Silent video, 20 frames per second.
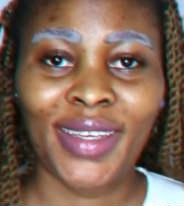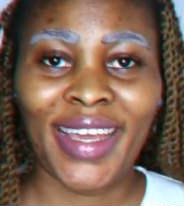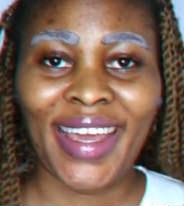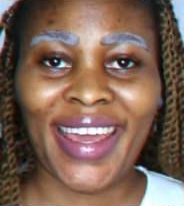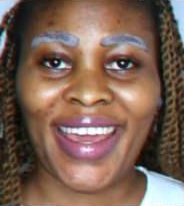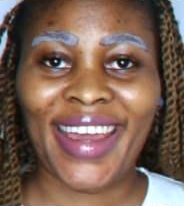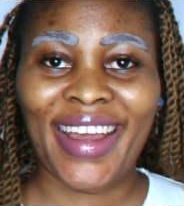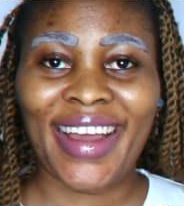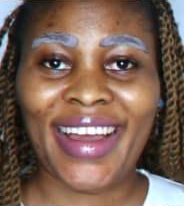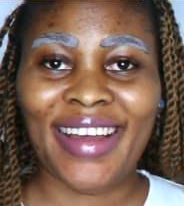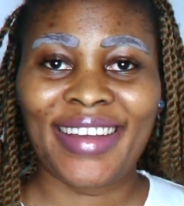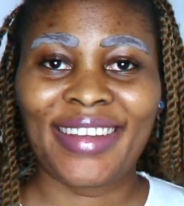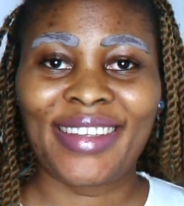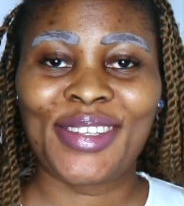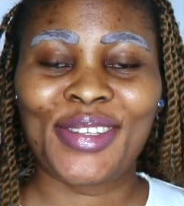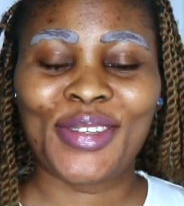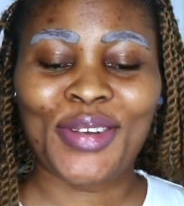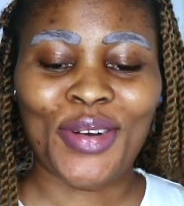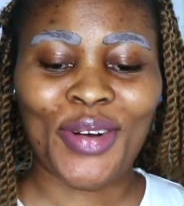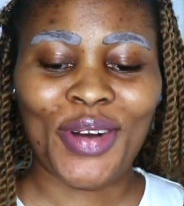Hey guys,
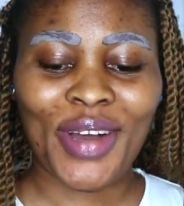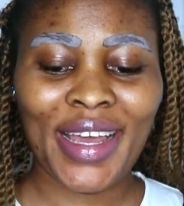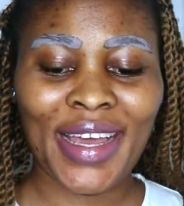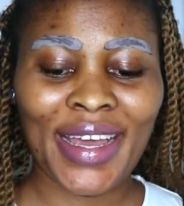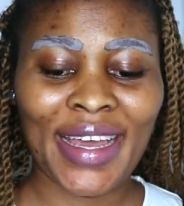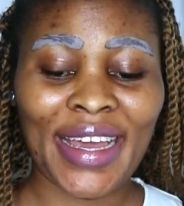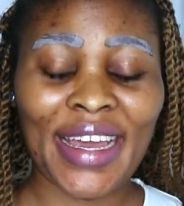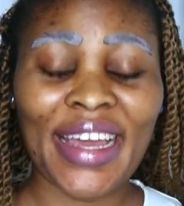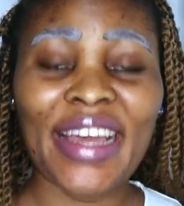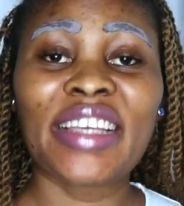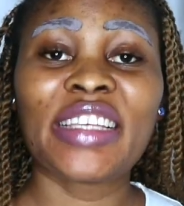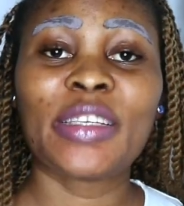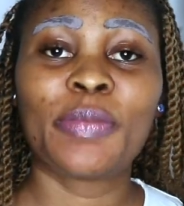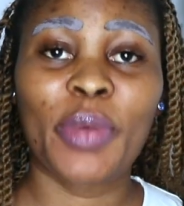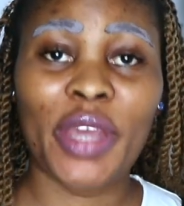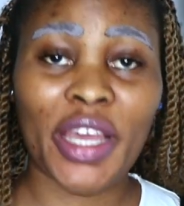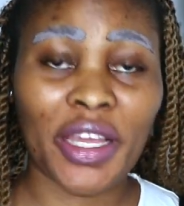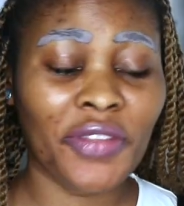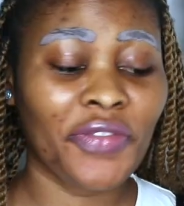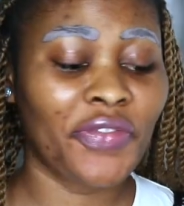so it's
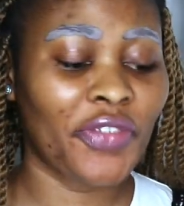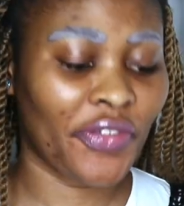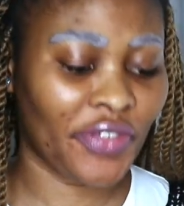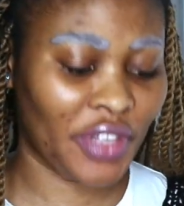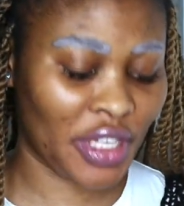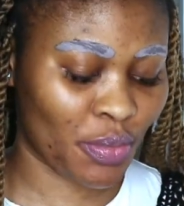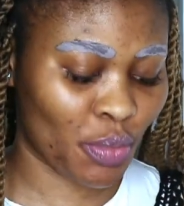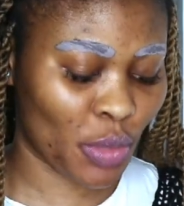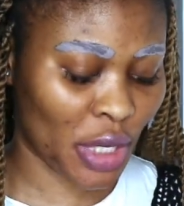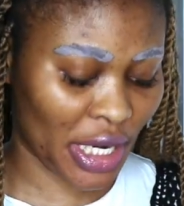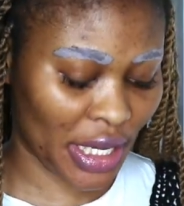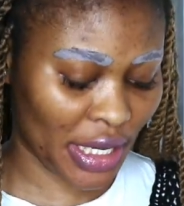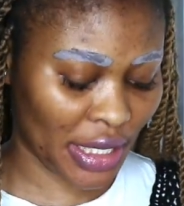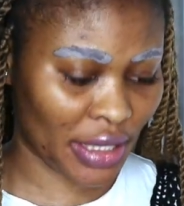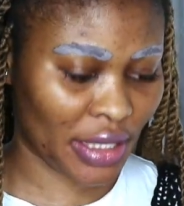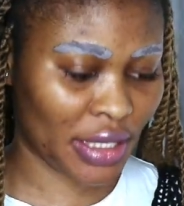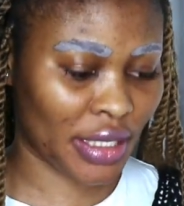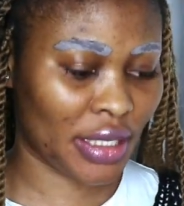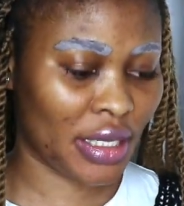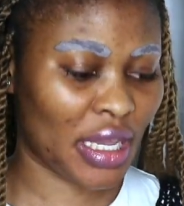been 15
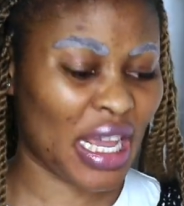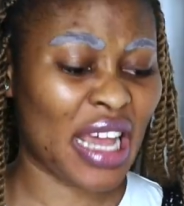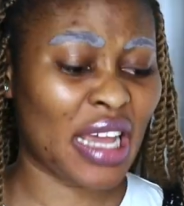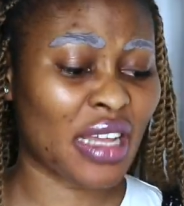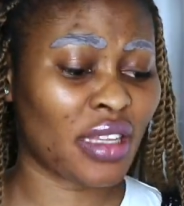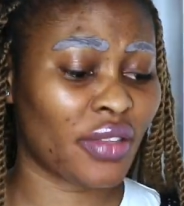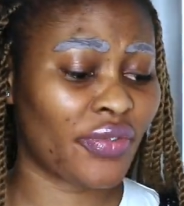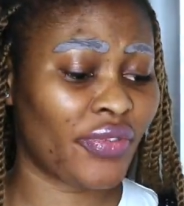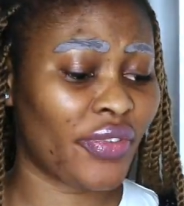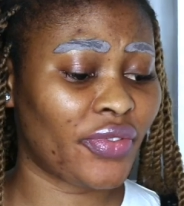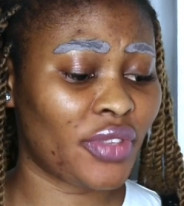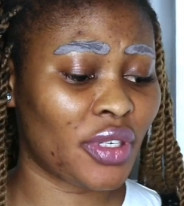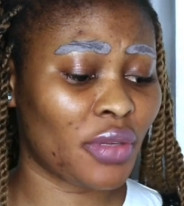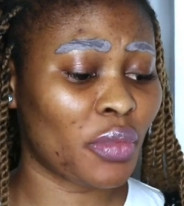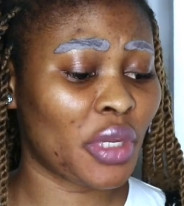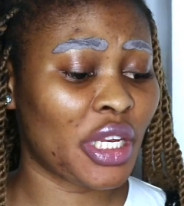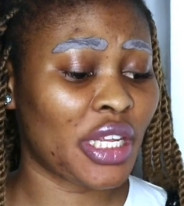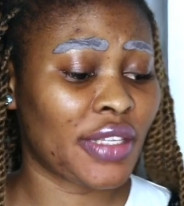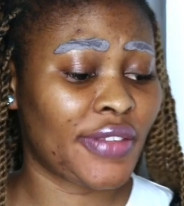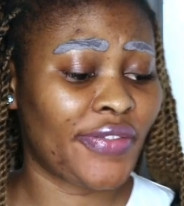minutes and 15
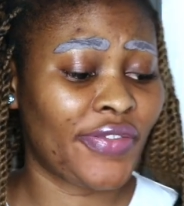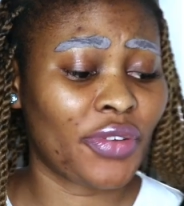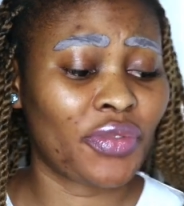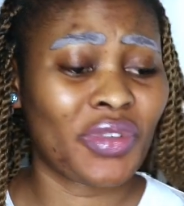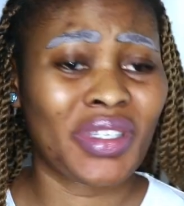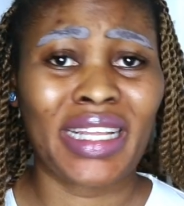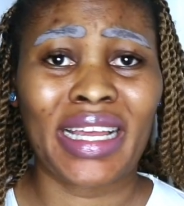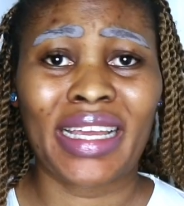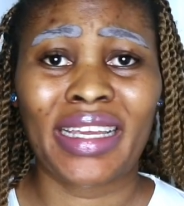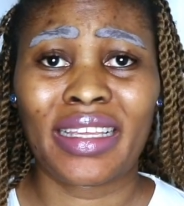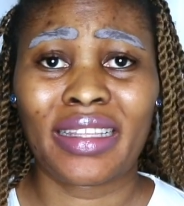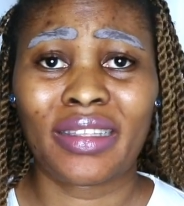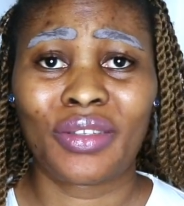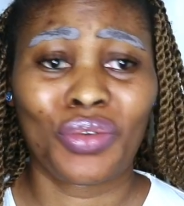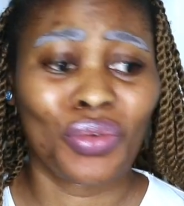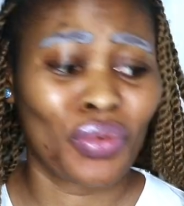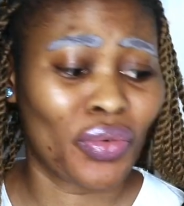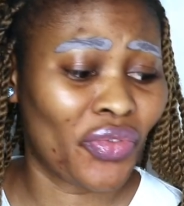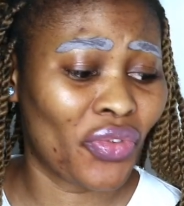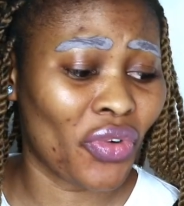minutes feels like it
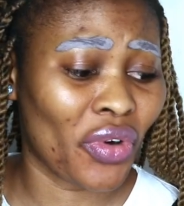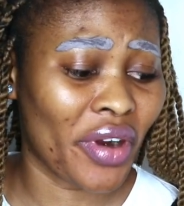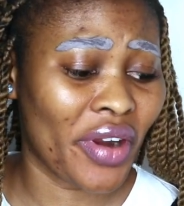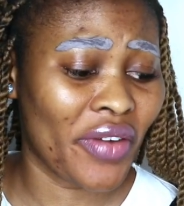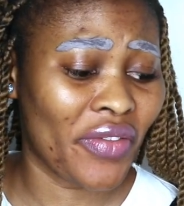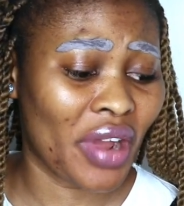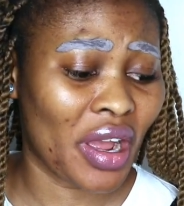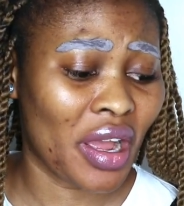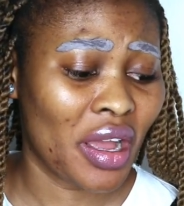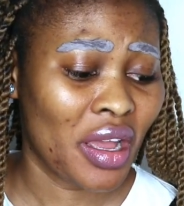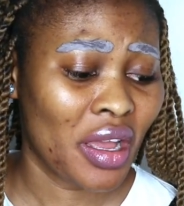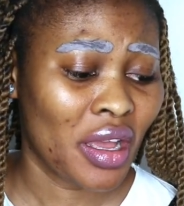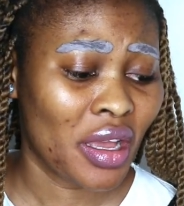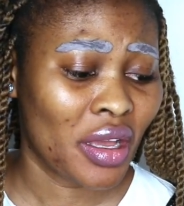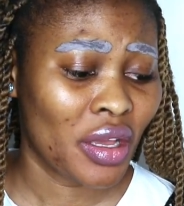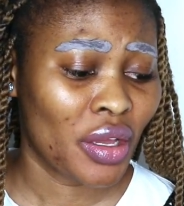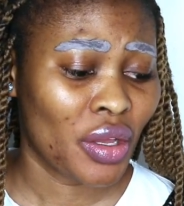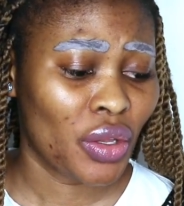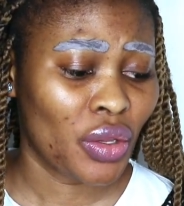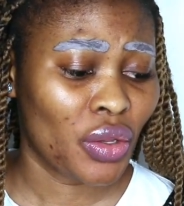took forever,
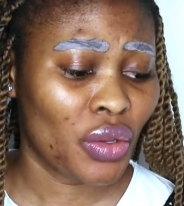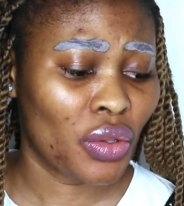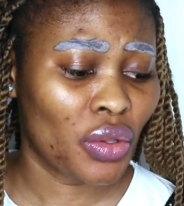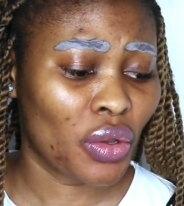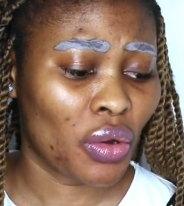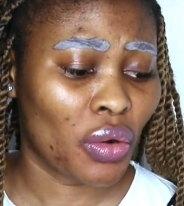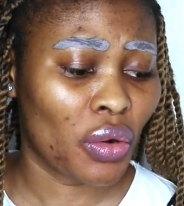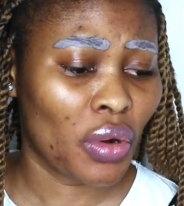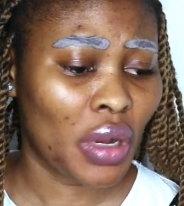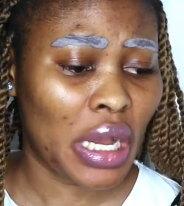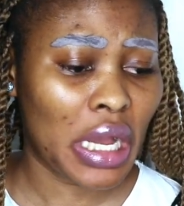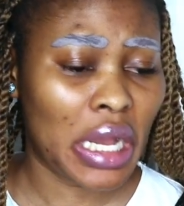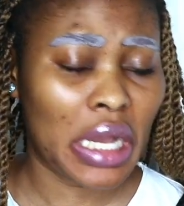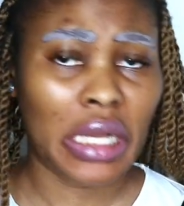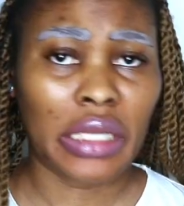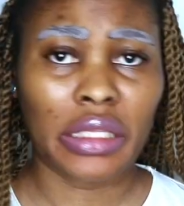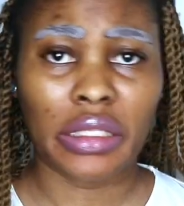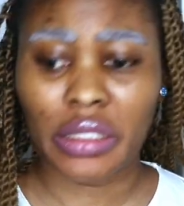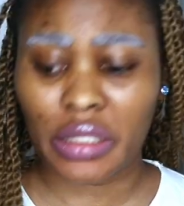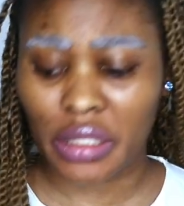you know,
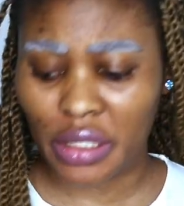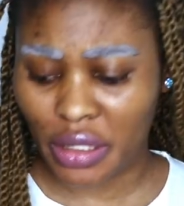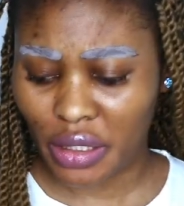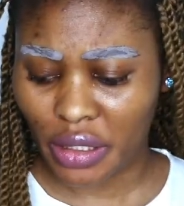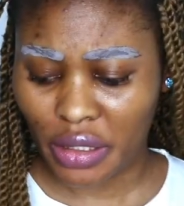and